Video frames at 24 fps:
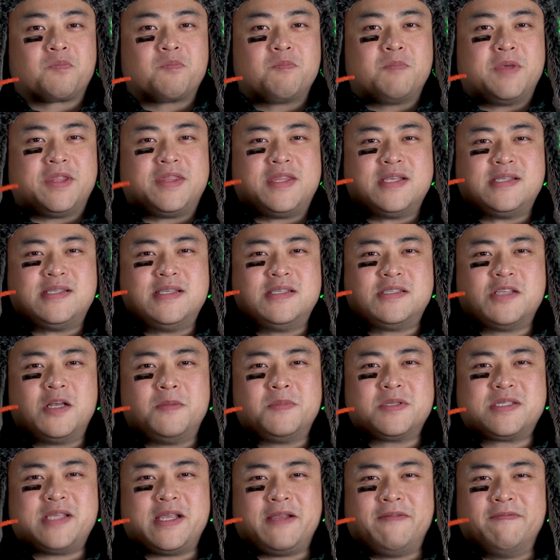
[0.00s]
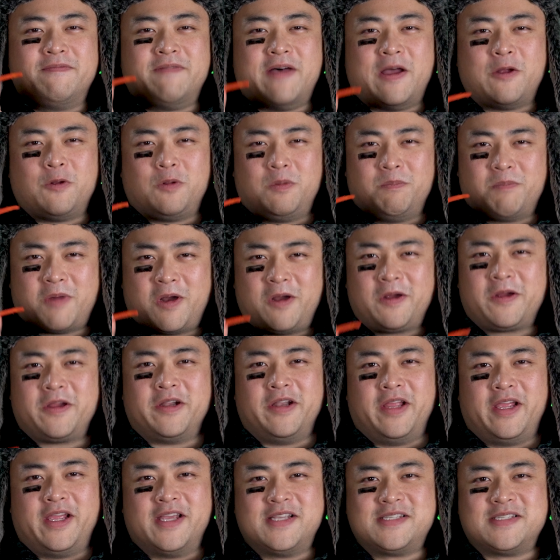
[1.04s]
But this is almost like viral
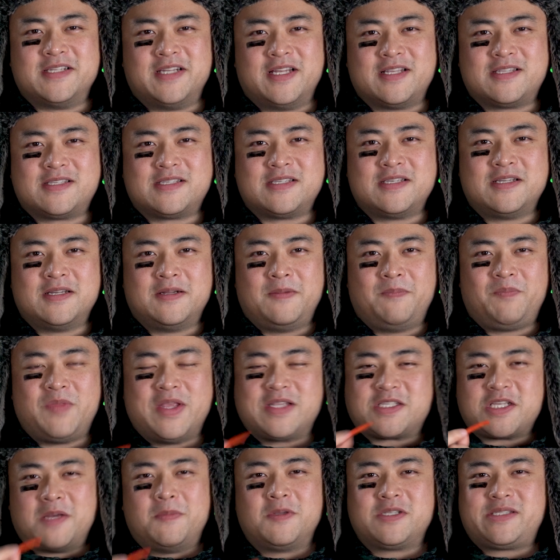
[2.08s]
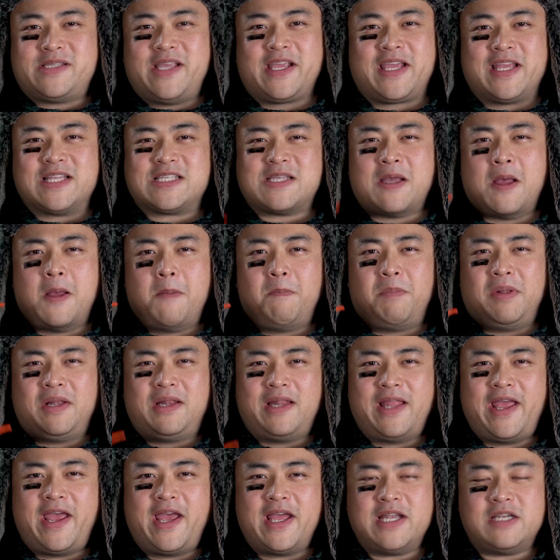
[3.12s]
marketing, isn't it? It's almost like it's
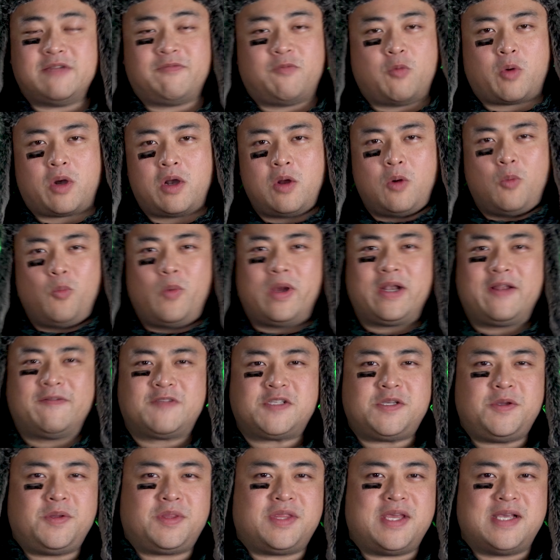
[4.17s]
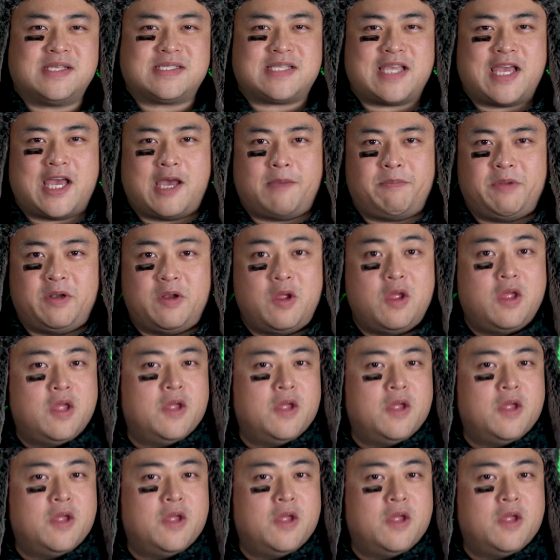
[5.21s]
planned for one of 2 things to happen.